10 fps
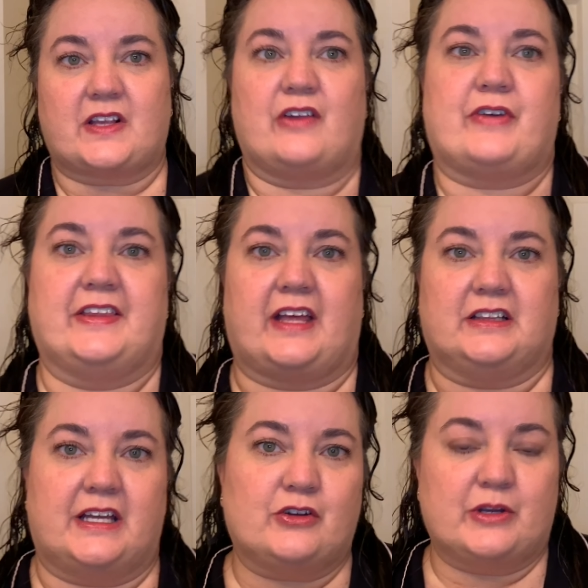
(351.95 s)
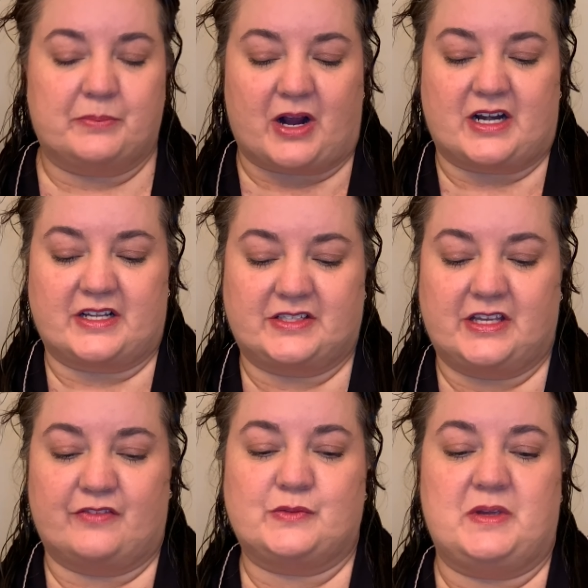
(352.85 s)
I find that layering products
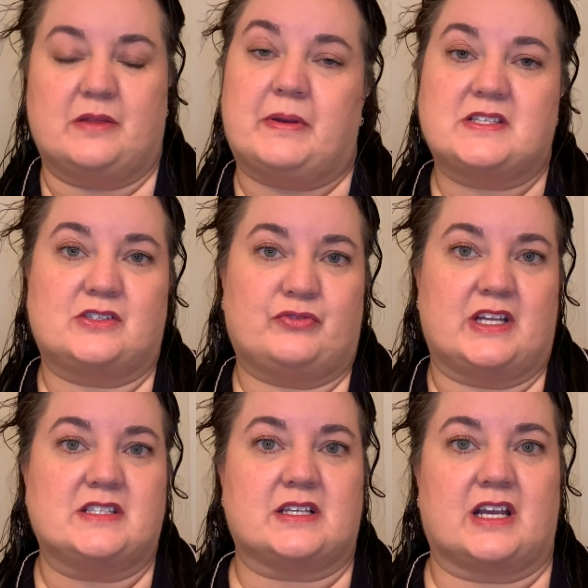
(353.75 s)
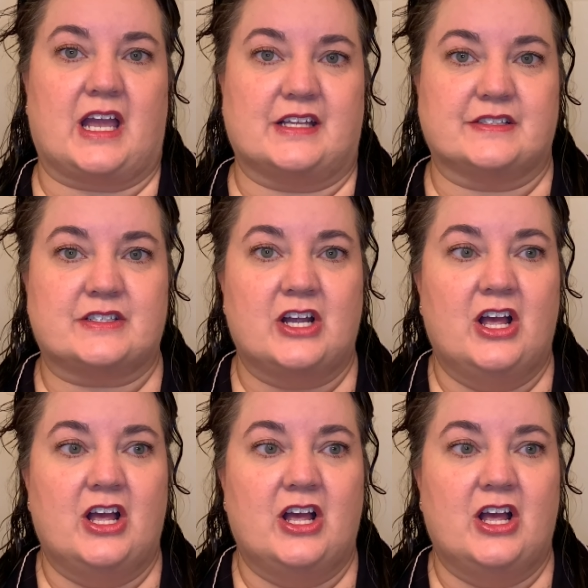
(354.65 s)
gives me the best defense against